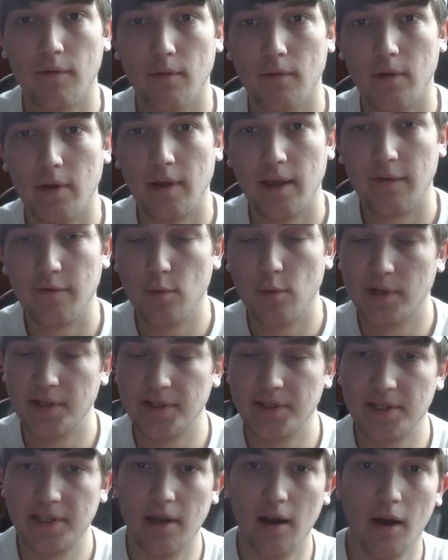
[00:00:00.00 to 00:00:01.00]
If you want to
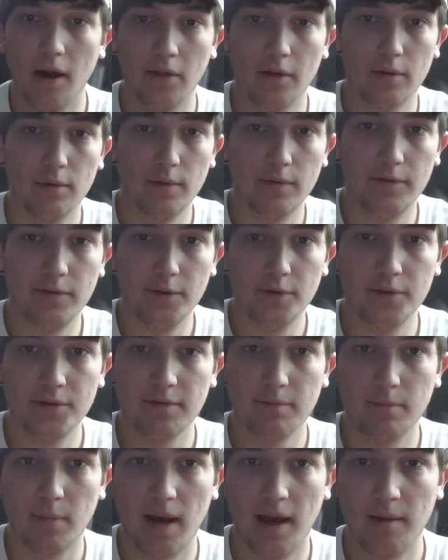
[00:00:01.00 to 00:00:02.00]
see other reviews
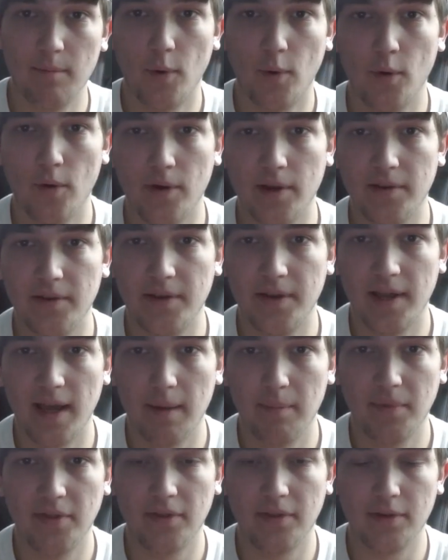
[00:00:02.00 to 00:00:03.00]
of mine more in
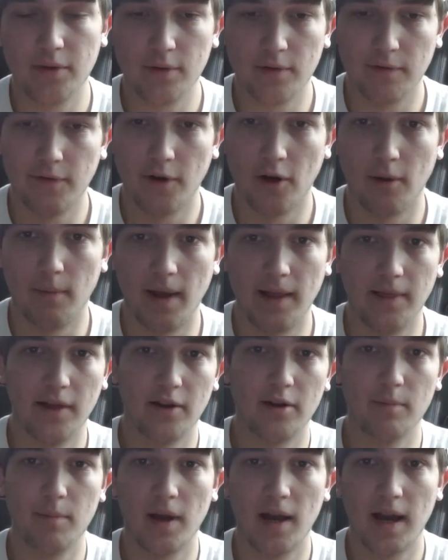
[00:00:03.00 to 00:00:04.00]
depth, you can follow my
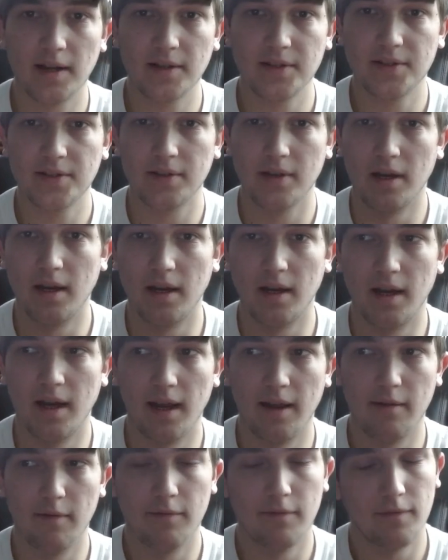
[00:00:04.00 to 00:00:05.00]
Letterboxd.
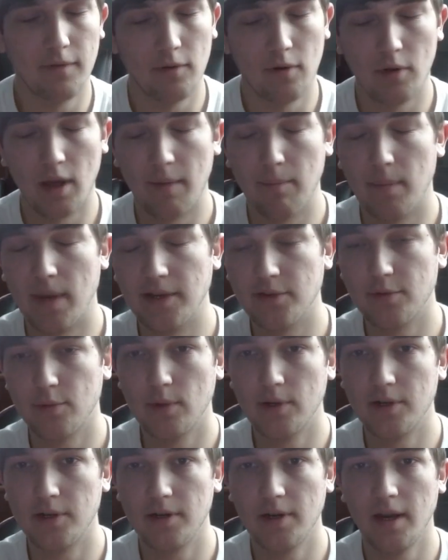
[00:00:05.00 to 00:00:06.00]
I have my
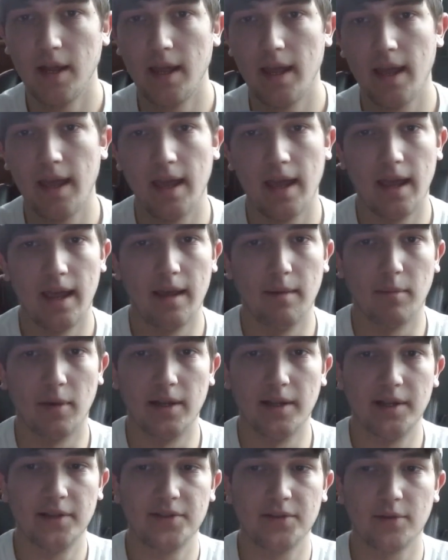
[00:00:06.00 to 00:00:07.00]
Twitter and
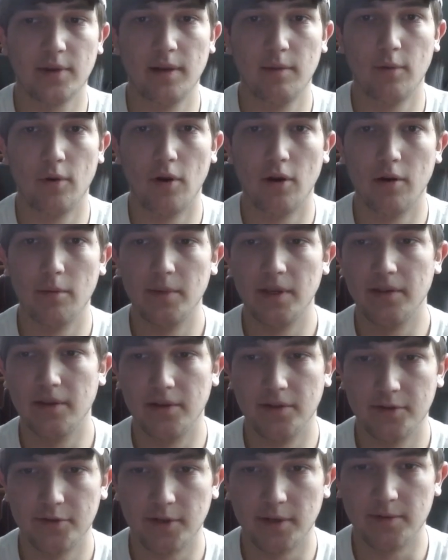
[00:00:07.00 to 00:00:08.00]
my Instagram will all be in the
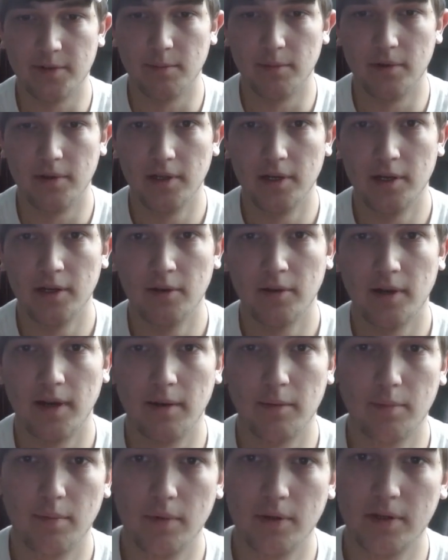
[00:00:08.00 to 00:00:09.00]
description below. I
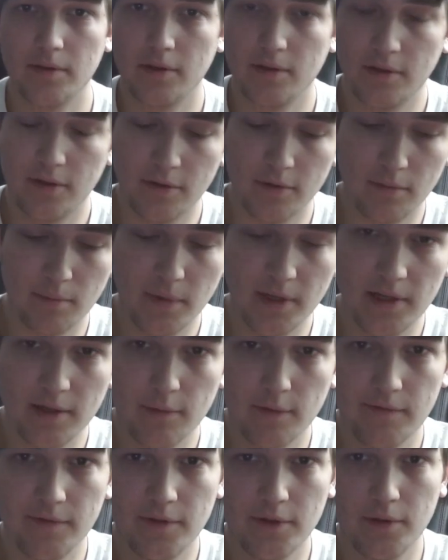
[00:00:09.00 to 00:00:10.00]
do many
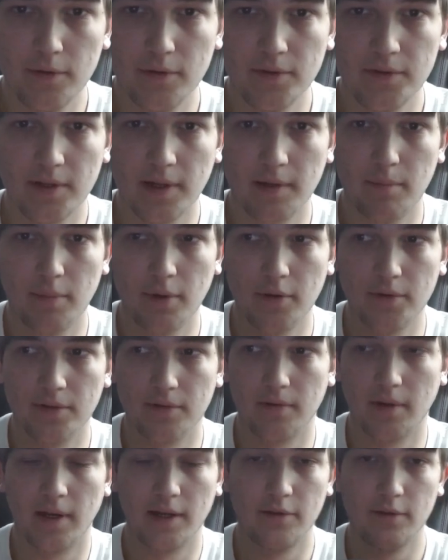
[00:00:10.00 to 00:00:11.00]
reviews. I
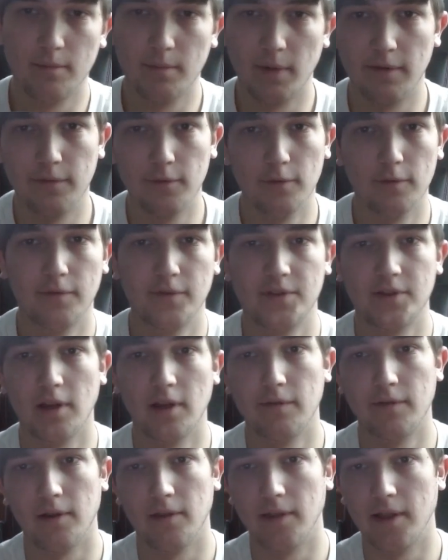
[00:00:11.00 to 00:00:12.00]
do my full
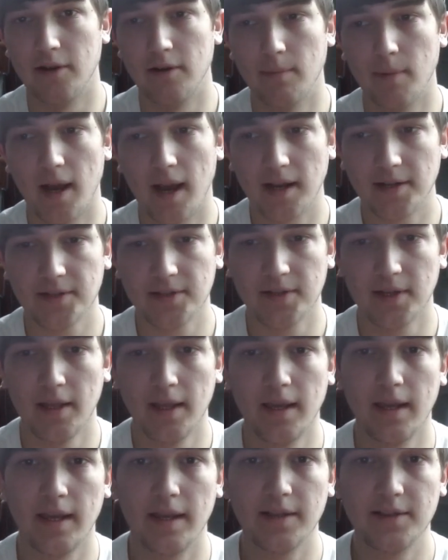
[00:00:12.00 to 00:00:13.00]
stuff on Letterboxd.
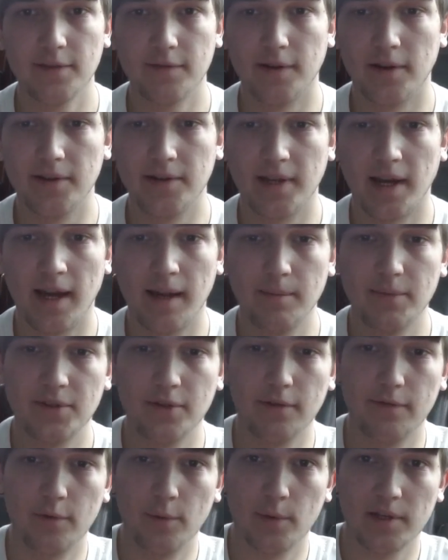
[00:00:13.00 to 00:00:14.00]
It's a fun time.
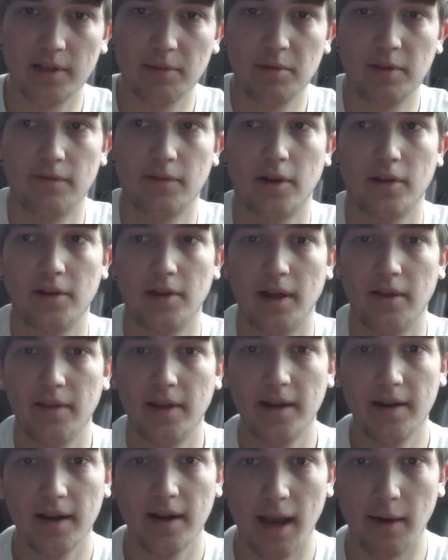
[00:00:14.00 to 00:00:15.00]
So if you want to give me a follow down
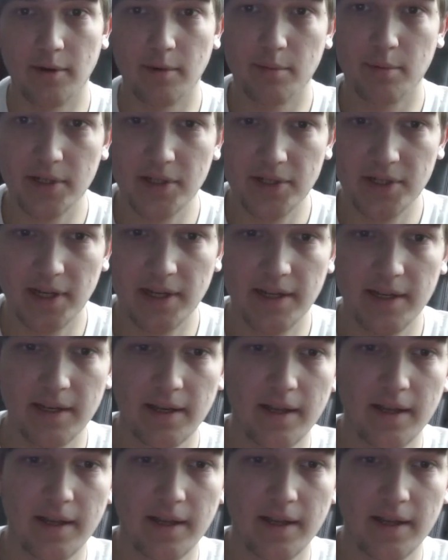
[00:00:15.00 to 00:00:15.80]
there, I would appreciate it.